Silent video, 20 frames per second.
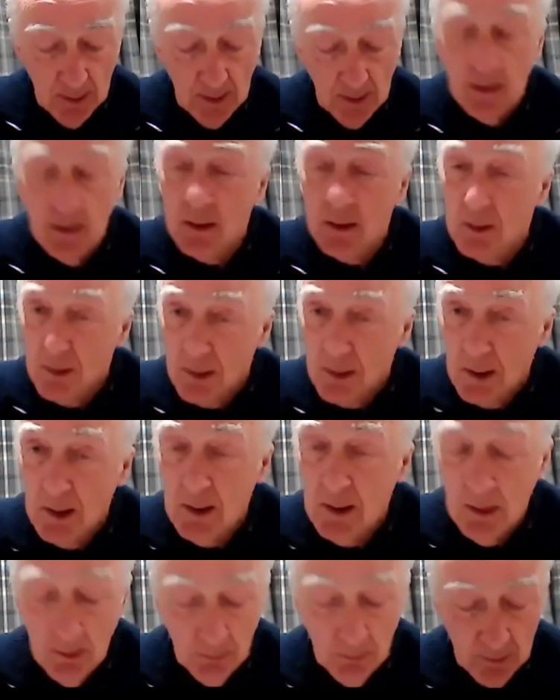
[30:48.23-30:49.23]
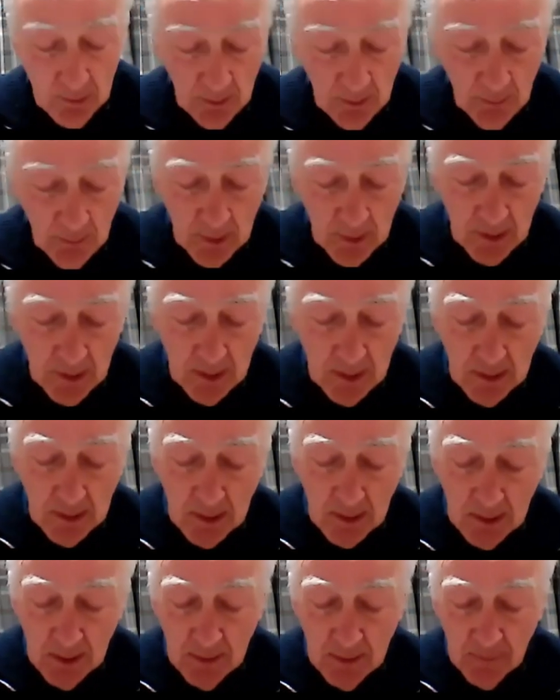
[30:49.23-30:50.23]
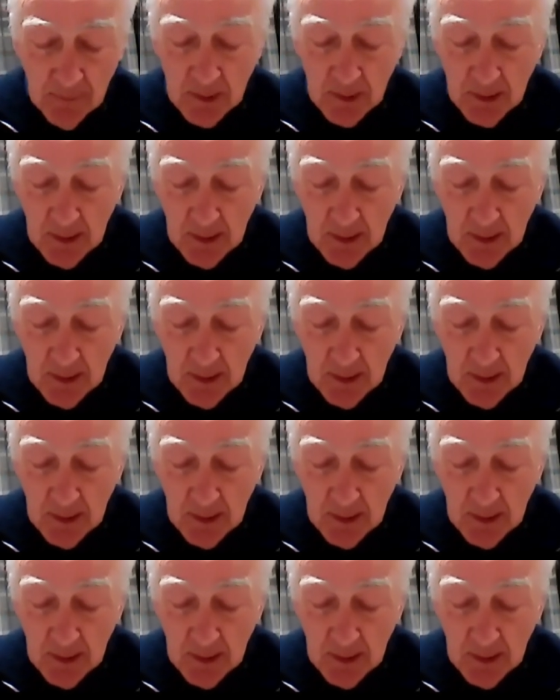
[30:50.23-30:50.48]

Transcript: And He continues to work in our lives